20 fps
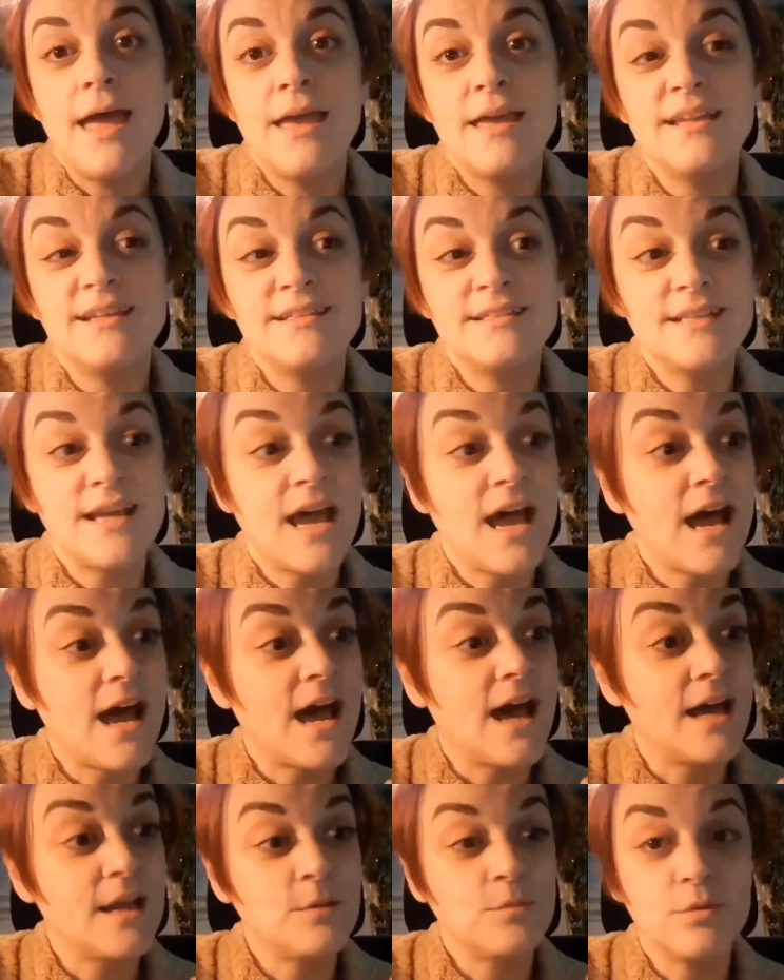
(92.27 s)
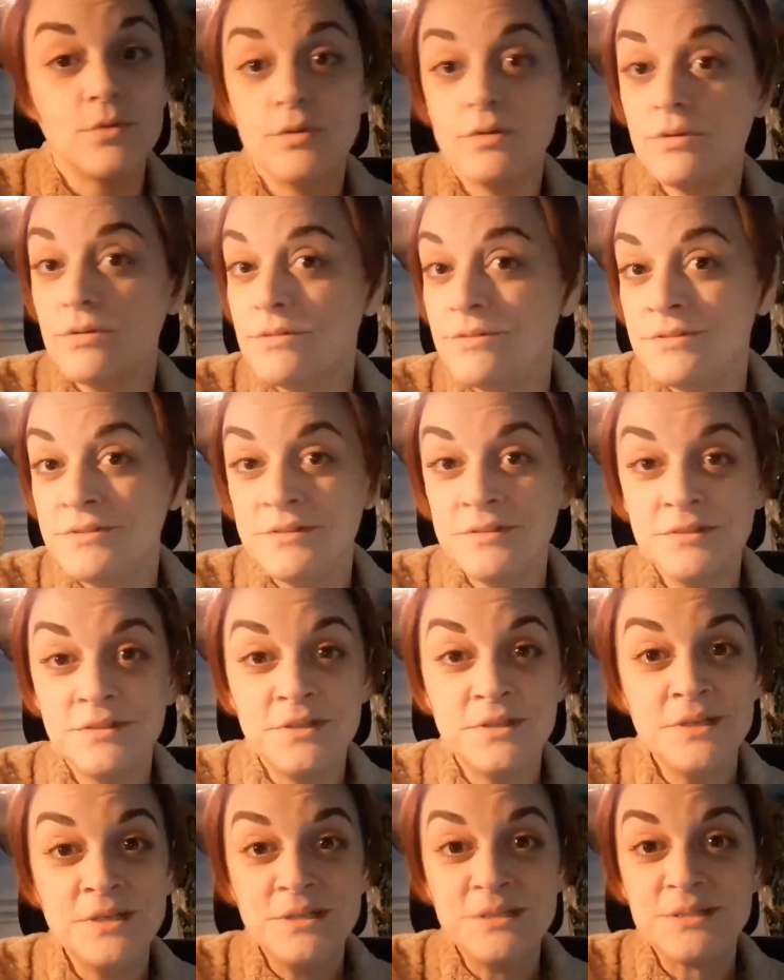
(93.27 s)
and I will
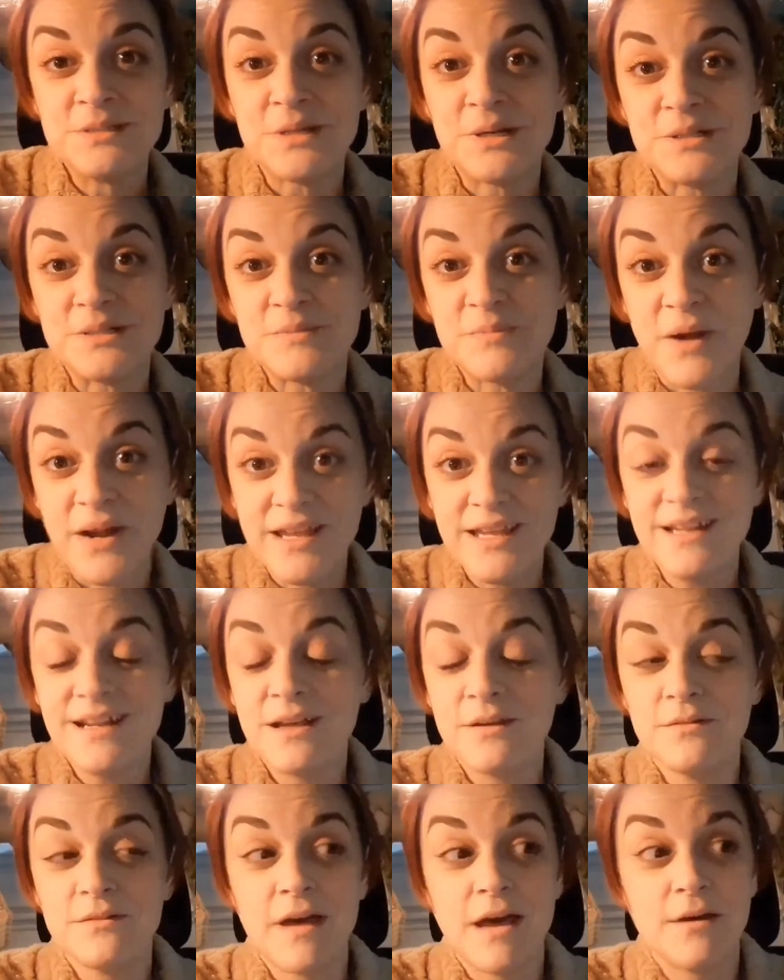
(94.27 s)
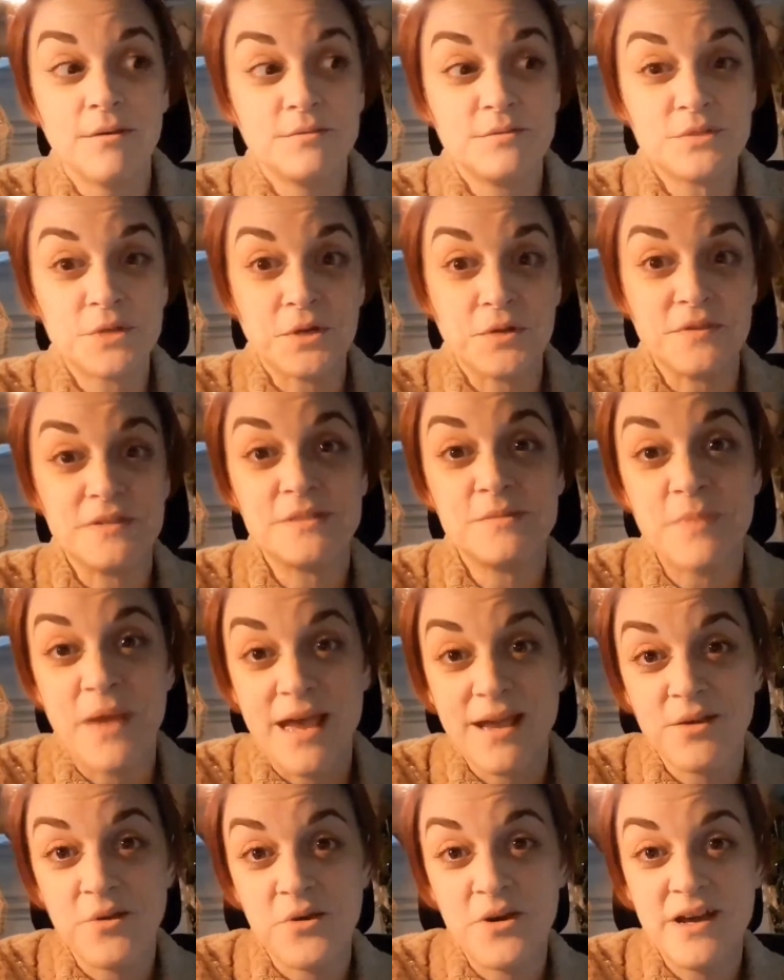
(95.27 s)
start spraying. I'll, I'll turn
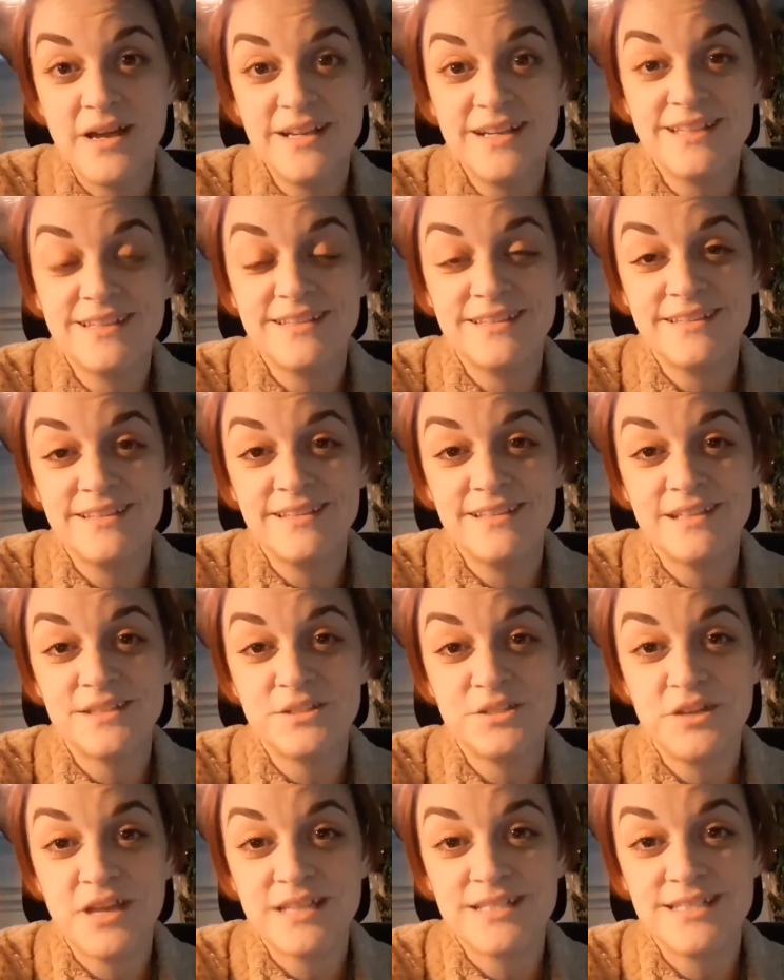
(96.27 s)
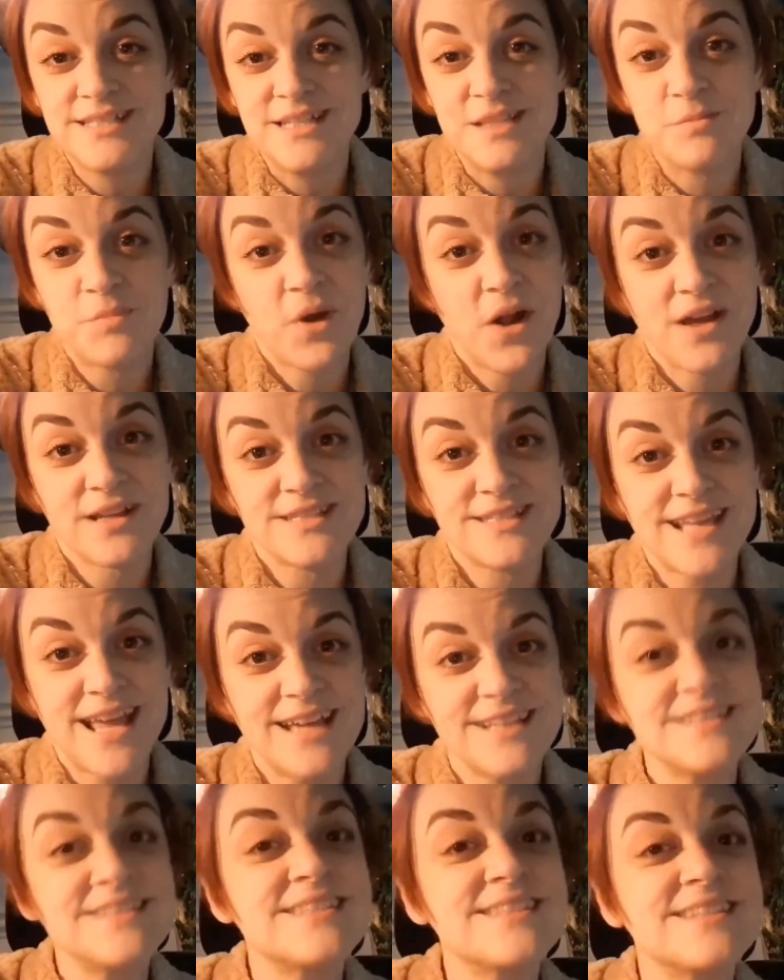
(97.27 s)
this back on and let you guys see the
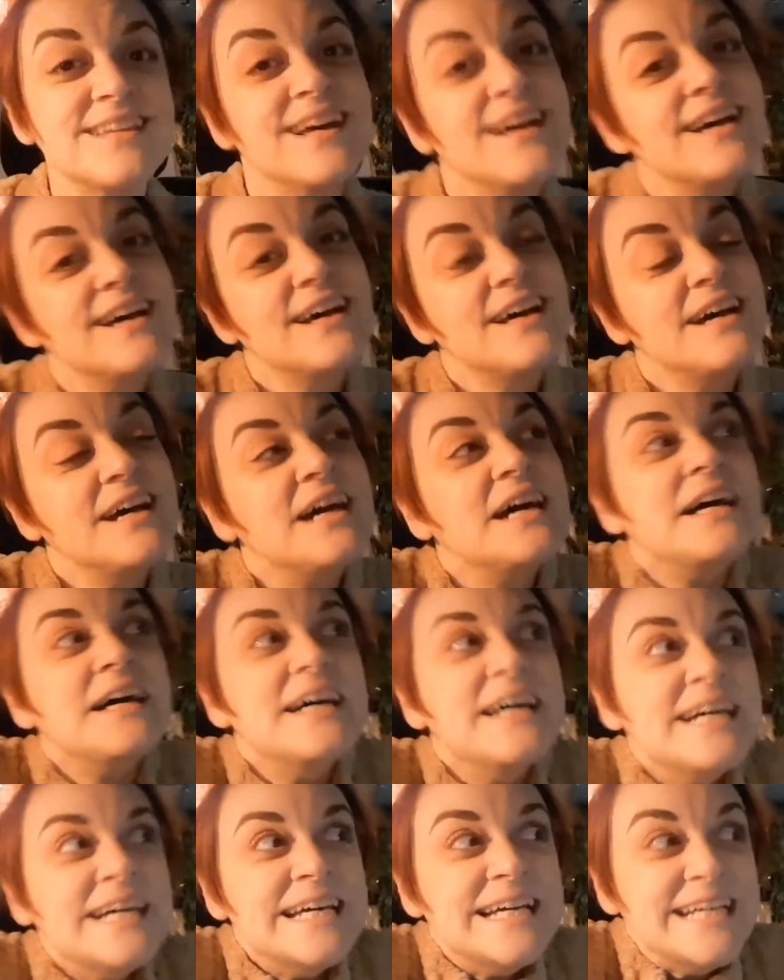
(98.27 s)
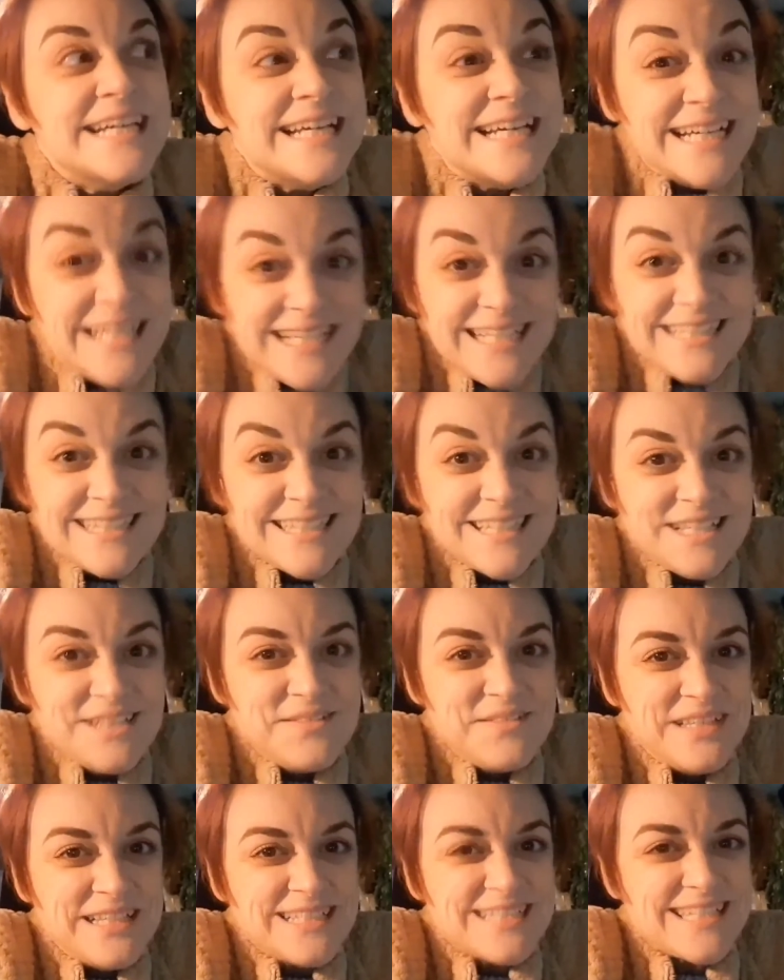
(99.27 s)
process.
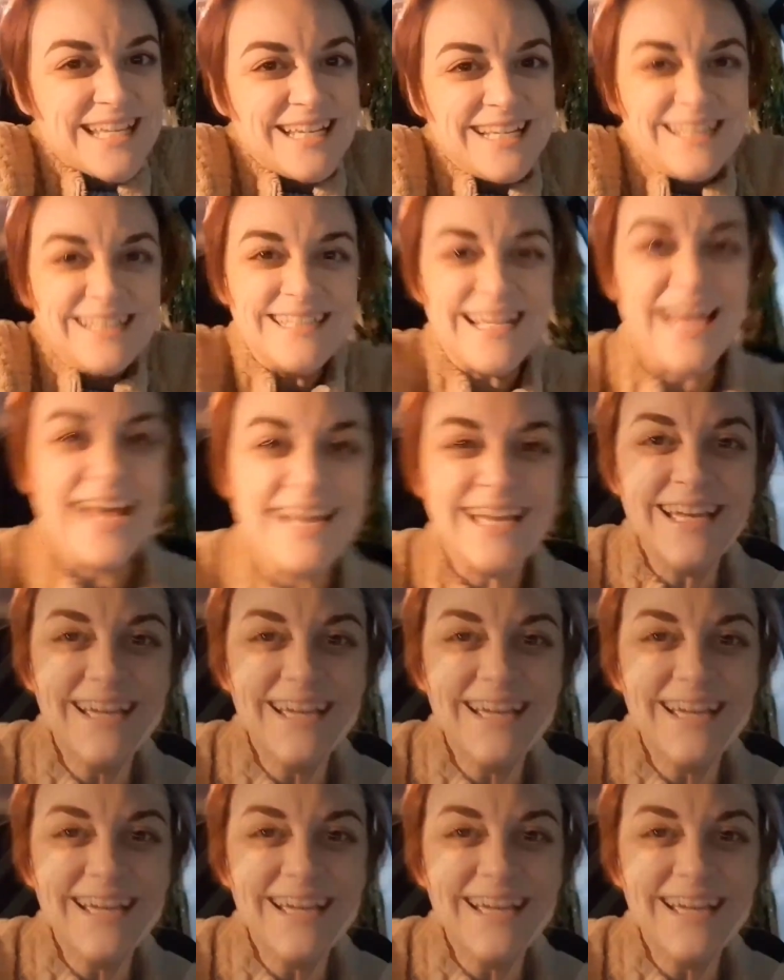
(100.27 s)
It's gonna be an exciting